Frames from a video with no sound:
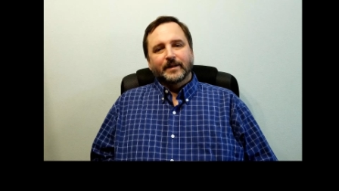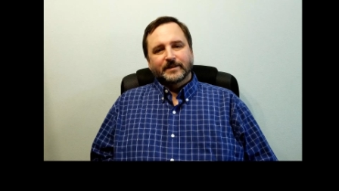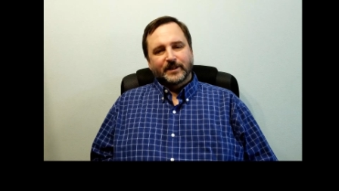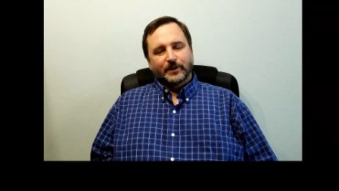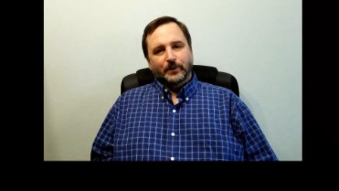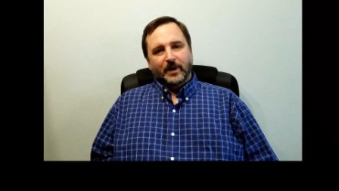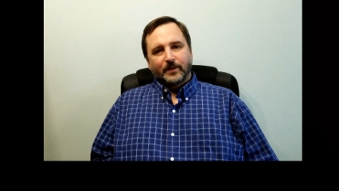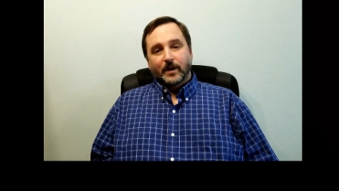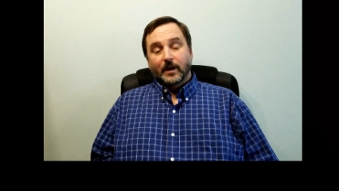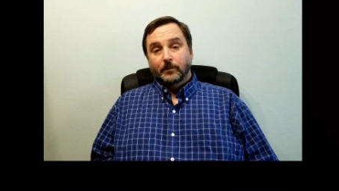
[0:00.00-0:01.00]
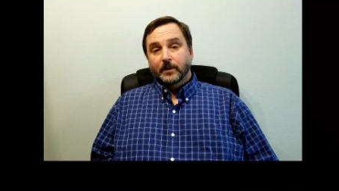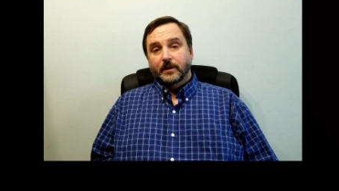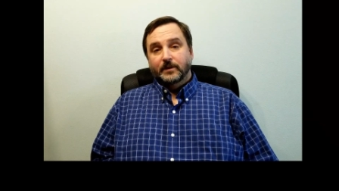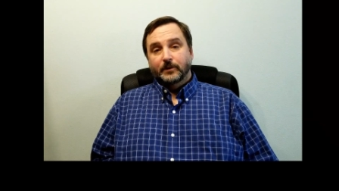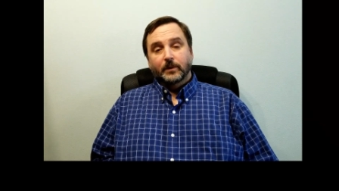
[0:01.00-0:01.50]
So I thought I
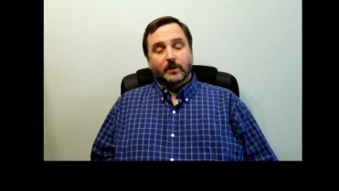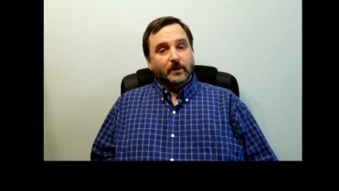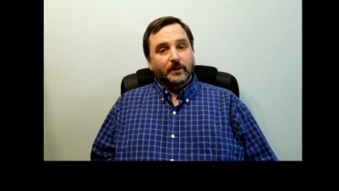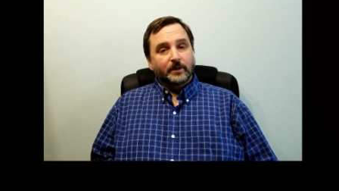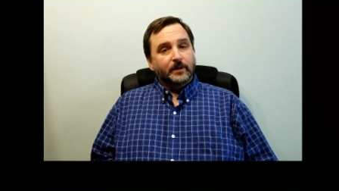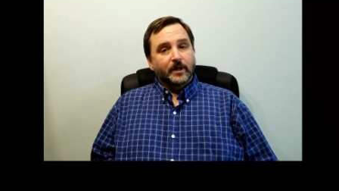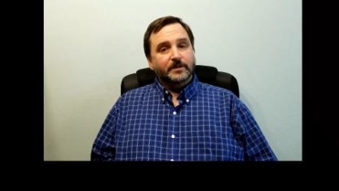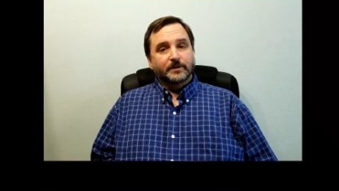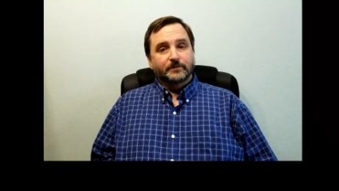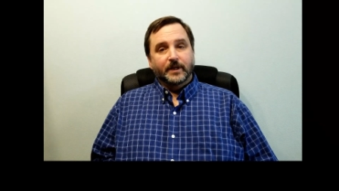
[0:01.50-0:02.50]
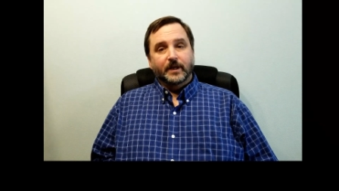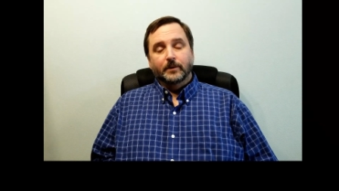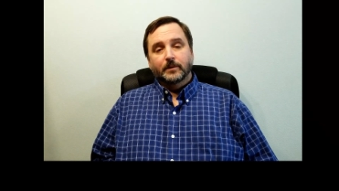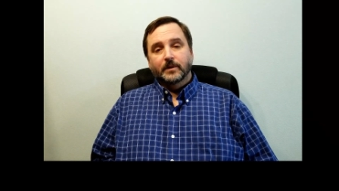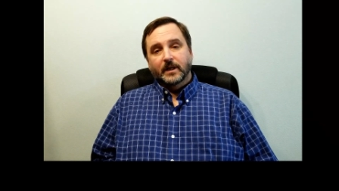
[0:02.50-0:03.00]
would do a little introduction video.
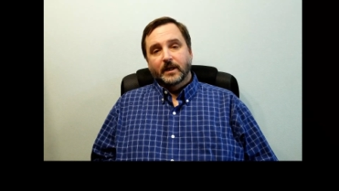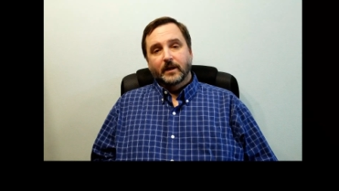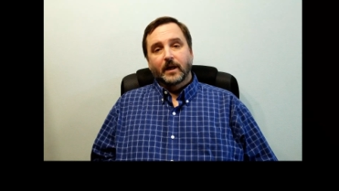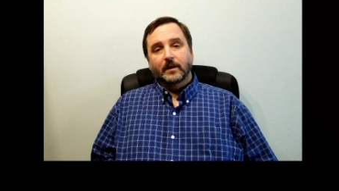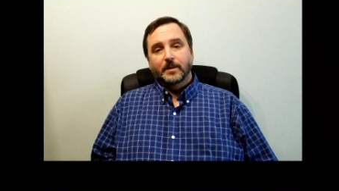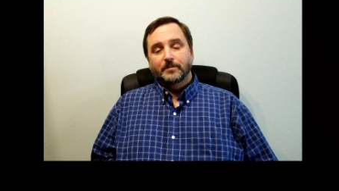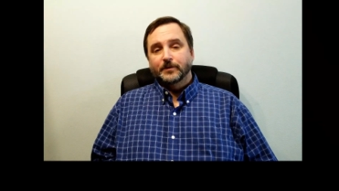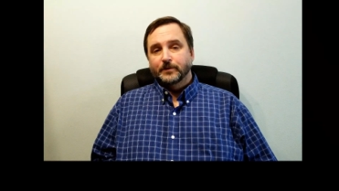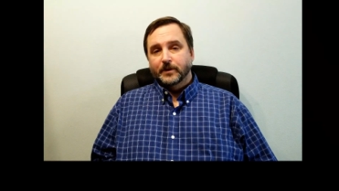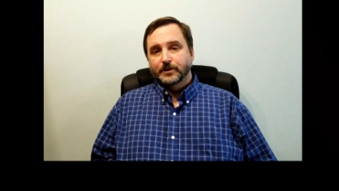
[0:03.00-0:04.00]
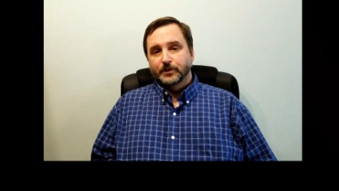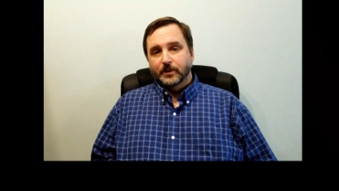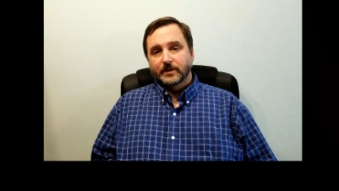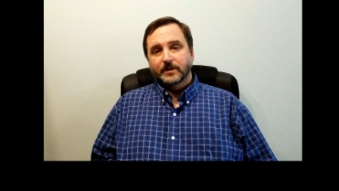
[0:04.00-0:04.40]
I'll keep this very short